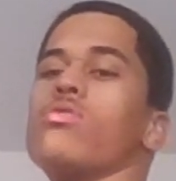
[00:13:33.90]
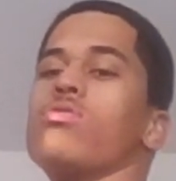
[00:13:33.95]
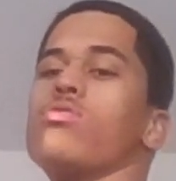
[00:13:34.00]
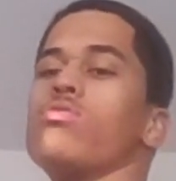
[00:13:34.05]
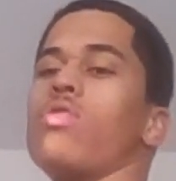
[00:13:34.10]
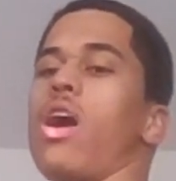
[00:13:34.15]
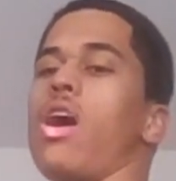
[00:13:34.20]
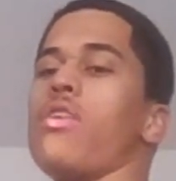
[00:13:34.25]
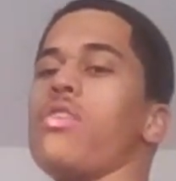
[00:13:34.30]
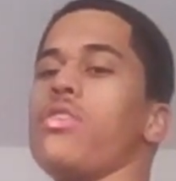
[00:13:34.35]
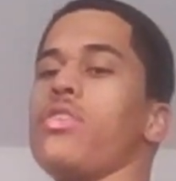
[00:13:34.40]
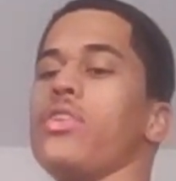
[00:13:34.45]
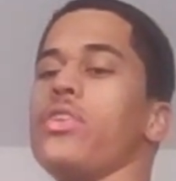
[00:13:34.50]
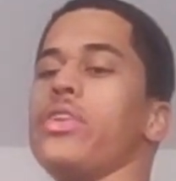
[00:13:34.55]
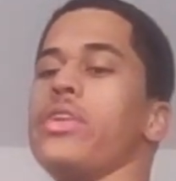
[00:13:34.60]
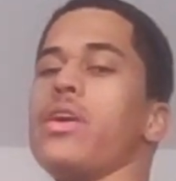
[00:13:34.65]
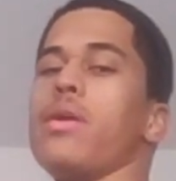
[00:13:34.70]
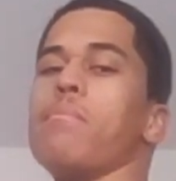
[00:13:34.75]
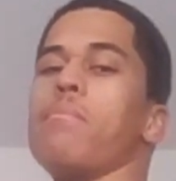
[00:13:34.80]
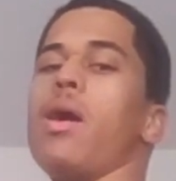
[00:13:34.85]
rather
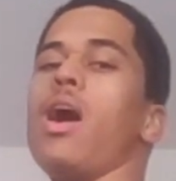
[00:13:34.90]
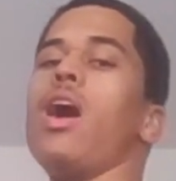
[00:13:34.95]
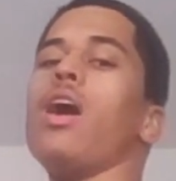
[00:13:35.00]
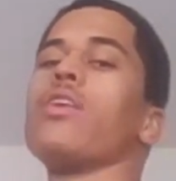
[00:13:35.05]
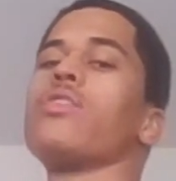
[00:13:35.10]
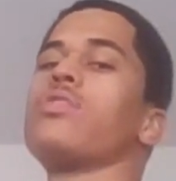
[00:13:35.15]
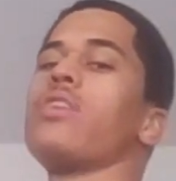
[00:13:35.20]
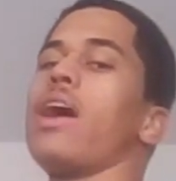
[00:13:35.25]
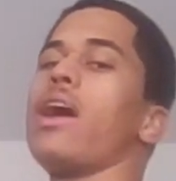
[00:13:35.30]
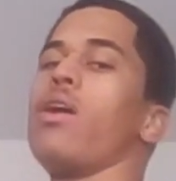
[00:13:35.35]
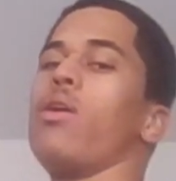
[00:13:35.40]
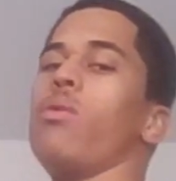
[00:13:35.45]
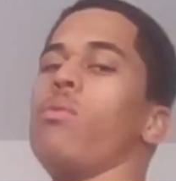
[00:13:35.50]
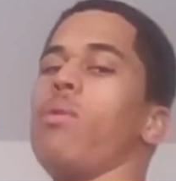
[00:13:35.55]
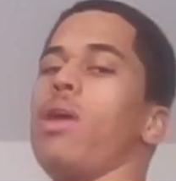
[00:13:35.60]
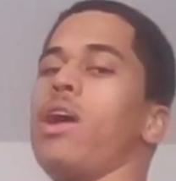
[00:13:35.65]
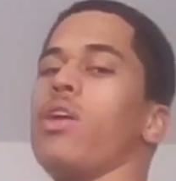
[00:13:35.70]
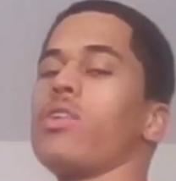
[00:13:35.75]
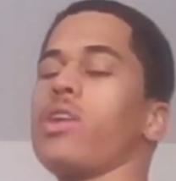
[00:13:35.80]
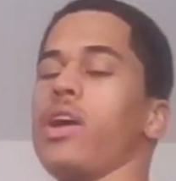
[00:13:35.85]
than pass out
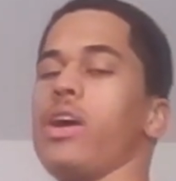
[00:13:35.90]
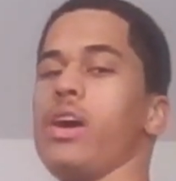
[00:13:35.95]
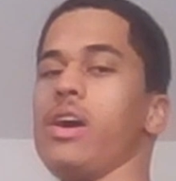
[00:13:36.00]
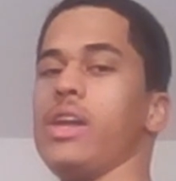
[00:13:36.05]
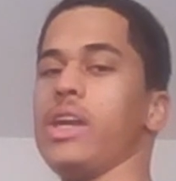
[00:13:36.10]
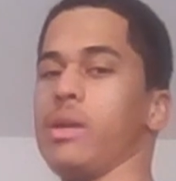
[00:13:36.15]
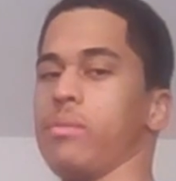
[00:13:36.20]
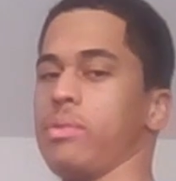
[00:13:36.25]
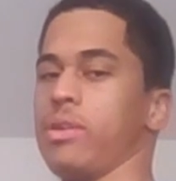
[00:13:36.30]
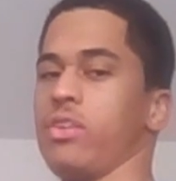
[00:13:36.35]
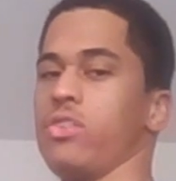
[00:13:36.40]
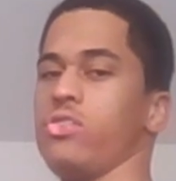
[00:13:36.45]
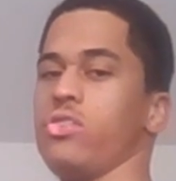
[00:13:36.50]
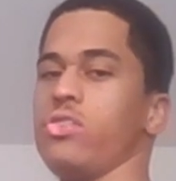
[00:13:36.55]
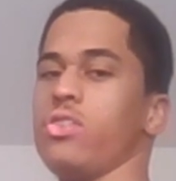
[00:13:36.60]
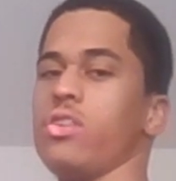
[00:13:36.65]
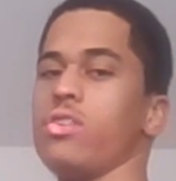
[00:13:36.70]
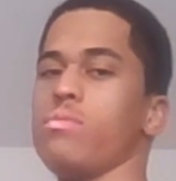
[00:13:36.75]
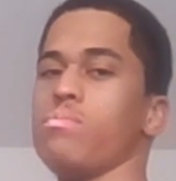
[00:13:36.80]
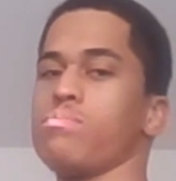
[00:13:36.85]
while curling because you
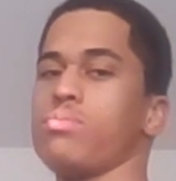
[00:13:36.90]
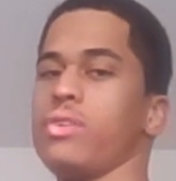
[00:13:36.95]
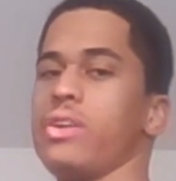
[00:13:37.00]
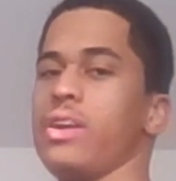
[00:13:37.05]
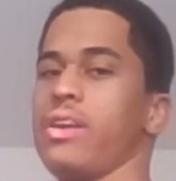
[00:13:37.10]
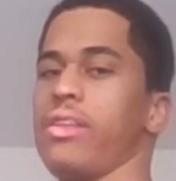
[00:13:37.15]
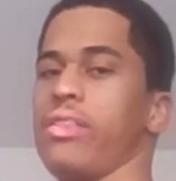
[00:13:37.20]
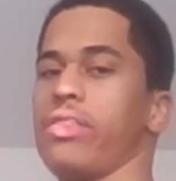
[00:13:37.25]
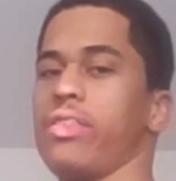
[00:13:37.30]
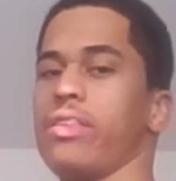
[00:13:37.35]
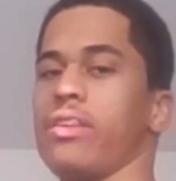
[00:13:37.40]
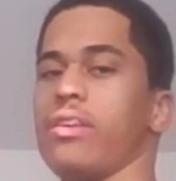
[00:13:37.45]
didn't breathe.